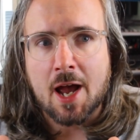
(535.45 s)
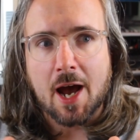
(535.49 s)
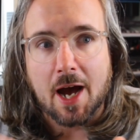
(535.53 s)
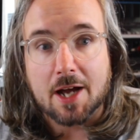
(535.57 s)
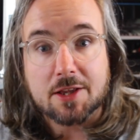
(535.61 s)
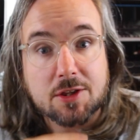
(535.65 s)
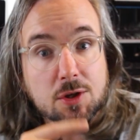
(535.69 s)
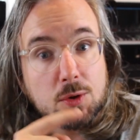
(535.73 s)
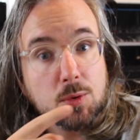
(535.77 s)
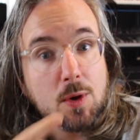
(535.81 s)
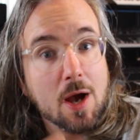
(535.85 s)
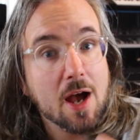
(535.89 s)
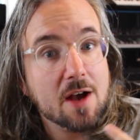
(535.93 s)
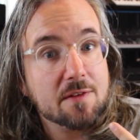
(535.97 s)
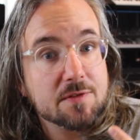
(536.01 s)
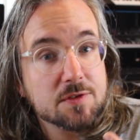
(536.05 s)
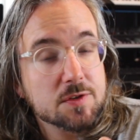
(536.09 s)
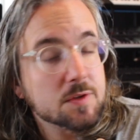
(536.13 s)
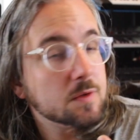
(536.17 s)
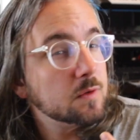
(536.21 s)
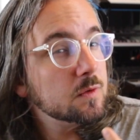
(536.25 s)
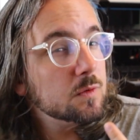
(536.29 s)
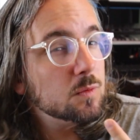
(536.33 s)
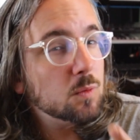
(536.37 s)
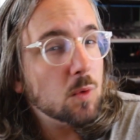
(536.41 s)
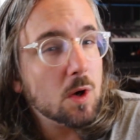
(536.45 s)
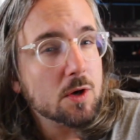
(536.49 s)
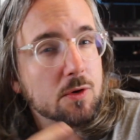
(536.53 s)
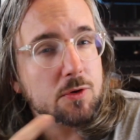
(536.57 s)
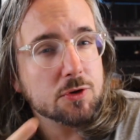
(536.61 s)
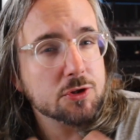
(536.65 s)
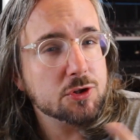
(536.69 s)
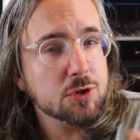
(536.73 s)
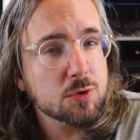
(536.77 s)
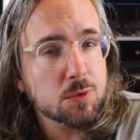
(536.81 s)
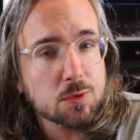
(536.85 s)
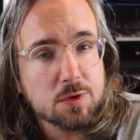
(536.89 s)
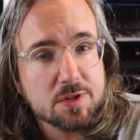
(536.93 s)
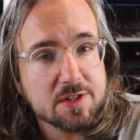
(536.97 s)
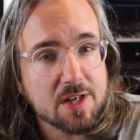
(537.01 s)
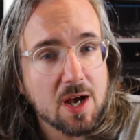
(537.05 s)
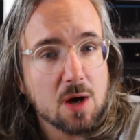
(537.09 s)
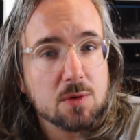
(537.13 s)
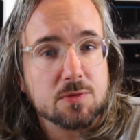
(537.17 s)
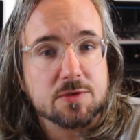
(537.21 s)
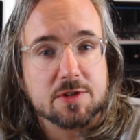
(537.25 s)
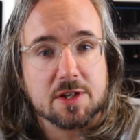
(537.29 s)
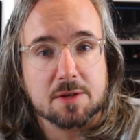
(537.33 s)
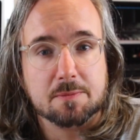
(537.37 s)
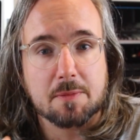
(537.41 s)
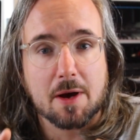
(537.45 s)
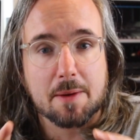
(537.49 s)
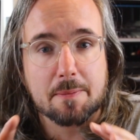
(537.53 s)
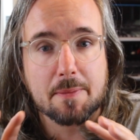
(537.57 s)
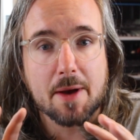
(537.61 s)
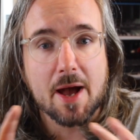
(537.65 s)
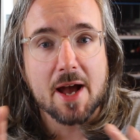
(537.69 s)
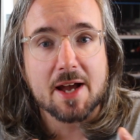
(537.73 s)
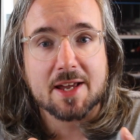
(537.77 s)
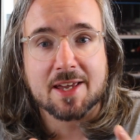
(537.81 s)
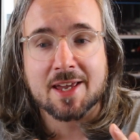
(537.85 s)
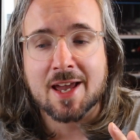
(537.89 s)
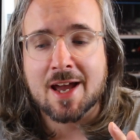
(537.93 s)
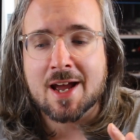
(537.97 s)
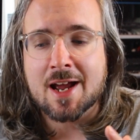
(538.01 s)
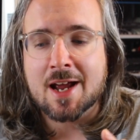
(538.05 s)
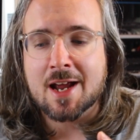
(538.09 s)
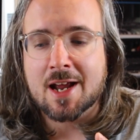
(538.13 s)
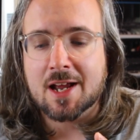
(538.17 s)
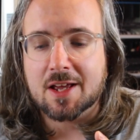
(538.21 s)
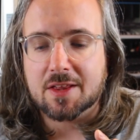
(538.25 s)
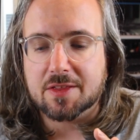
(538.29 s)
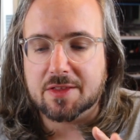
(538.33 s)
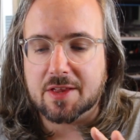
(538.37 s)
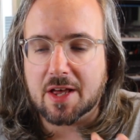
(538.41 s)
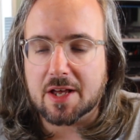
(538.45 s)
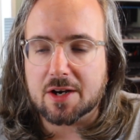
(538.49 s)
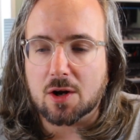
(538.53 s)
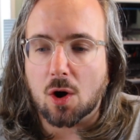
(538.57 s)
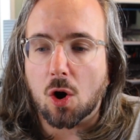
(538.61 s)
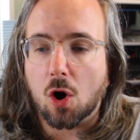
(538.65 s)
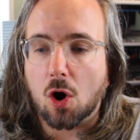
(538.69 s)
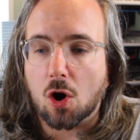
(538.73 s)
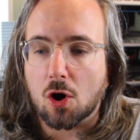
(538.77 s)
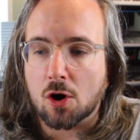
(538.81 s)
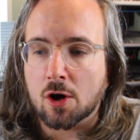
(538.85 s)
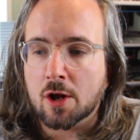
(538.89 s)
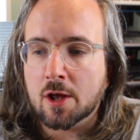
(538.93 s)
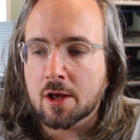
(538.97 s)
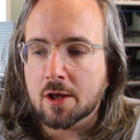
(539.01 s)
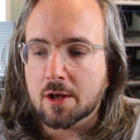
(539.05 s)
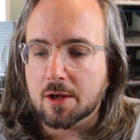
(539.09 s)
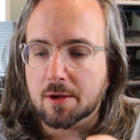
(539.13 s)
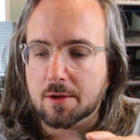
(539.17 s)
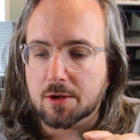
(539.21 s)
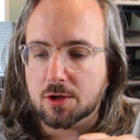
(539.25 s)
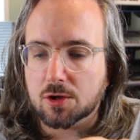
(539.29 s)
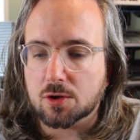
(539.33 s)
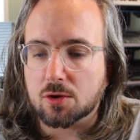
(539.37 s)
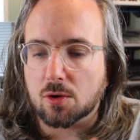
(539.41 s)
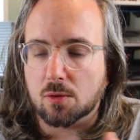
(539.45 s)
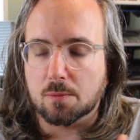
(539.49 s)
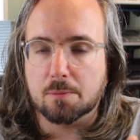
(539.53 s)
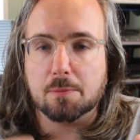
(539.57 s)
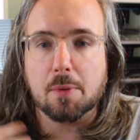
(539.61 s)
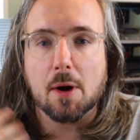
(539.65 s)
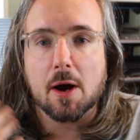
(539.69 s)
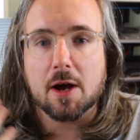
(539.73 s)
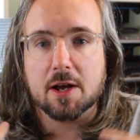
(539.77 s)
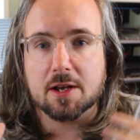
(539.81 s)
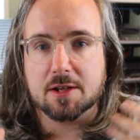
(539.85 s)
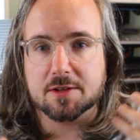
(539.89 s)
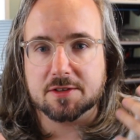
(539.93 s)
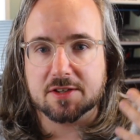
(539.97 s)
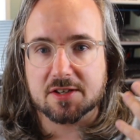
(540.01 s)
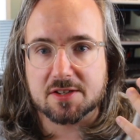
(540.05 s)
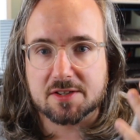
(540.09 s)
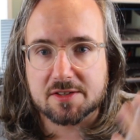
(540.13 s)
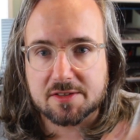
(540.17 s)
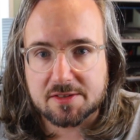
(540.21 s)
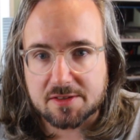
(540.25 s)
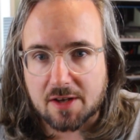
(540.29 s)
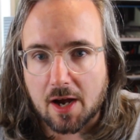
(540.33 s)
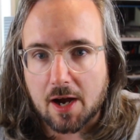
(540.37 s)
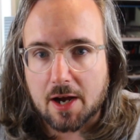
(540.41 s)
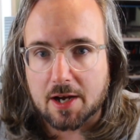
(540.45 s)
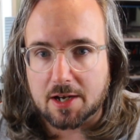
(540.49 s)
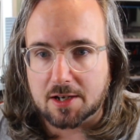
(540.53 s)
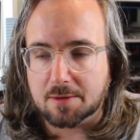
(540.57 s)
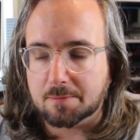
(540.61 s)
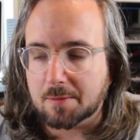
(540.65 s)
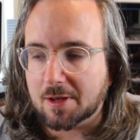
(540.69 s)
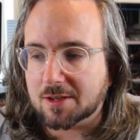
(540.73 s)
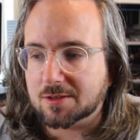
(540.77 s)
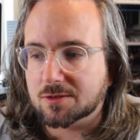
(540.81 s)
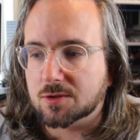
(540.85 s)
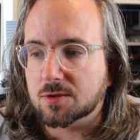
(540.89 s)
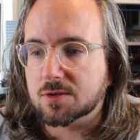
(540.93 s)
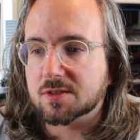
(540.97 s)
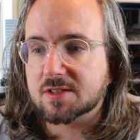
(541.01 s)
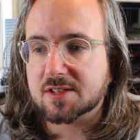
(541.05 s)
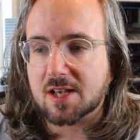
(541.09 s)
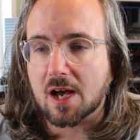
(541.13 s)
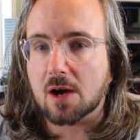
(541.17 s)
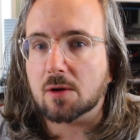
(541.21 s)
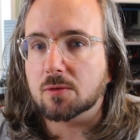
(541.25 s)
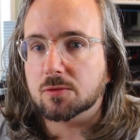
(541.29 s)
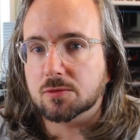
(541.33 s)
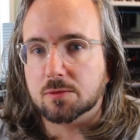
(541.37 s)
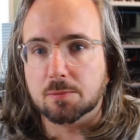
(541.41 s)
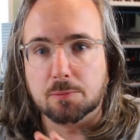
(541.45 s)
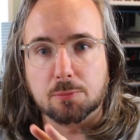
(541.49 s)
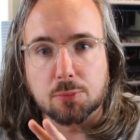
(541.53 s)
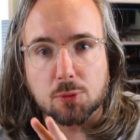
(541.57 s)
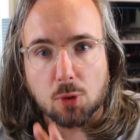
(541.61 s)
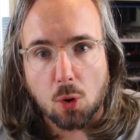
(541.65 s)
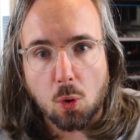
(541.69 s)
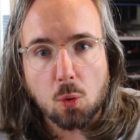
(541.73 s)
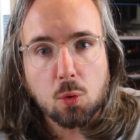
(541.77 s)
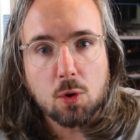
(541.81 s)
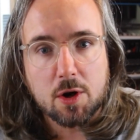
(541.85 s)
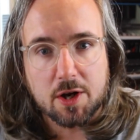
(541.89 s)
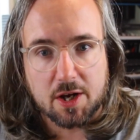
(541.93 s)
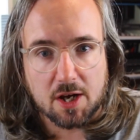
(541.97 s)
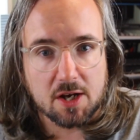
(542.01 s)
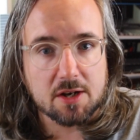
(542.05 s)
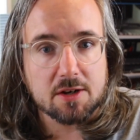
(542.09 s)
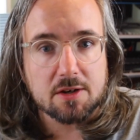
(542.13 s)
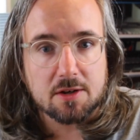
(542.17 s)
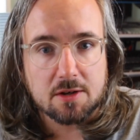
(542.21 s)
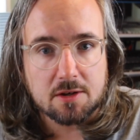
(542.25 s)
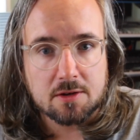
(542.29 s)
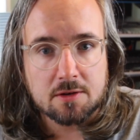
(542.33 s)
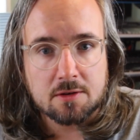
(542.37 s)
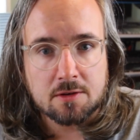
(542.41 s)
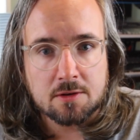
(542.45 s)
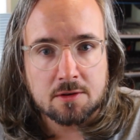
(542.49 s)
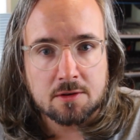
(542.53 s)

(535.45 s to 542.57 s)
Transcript: I do have 1 or 2 sounds in my pack that are, you know, by design meant to sound broken,